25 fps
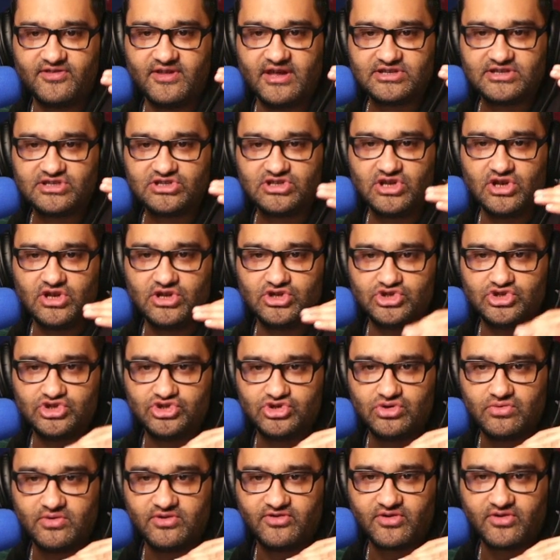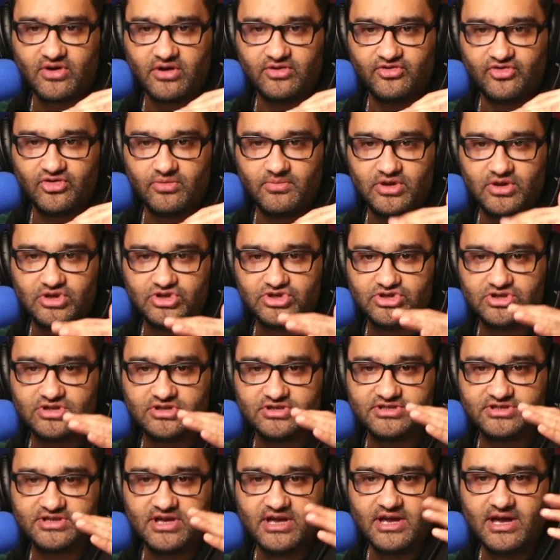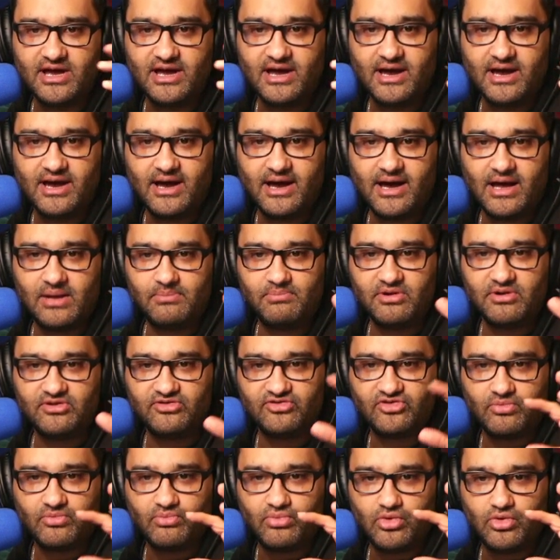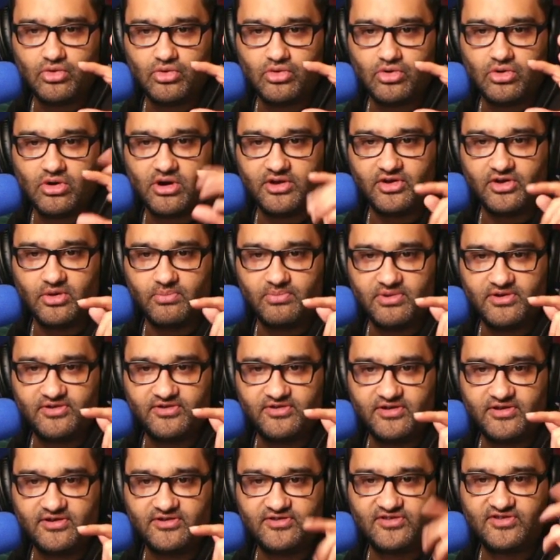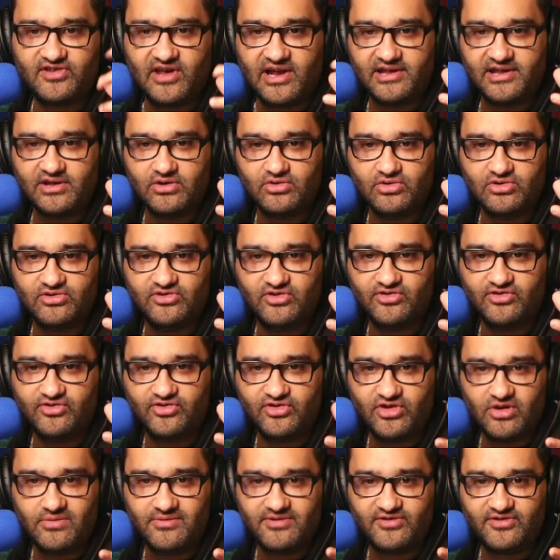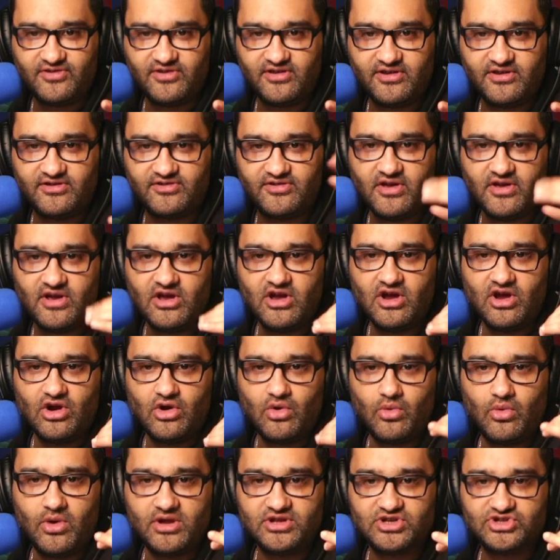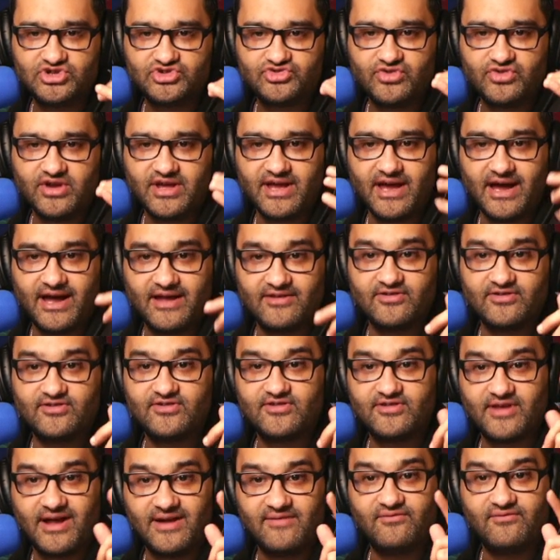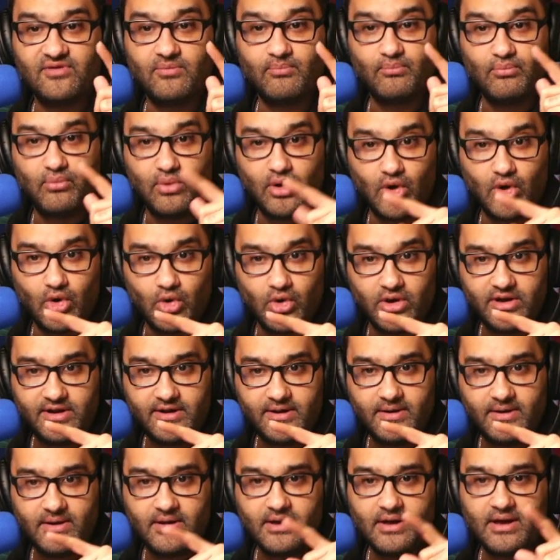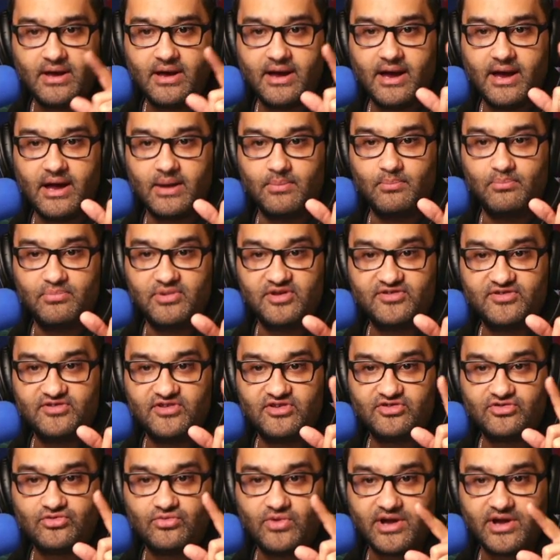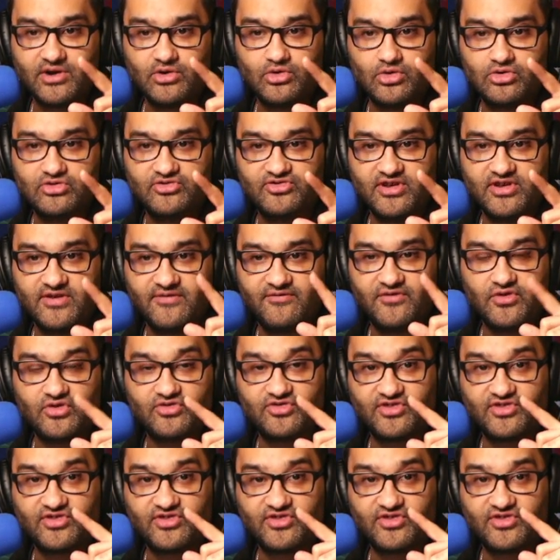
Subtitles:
national insurance contributions, help and support on your business, selling goods and services, registering as self-employed, and business records if you're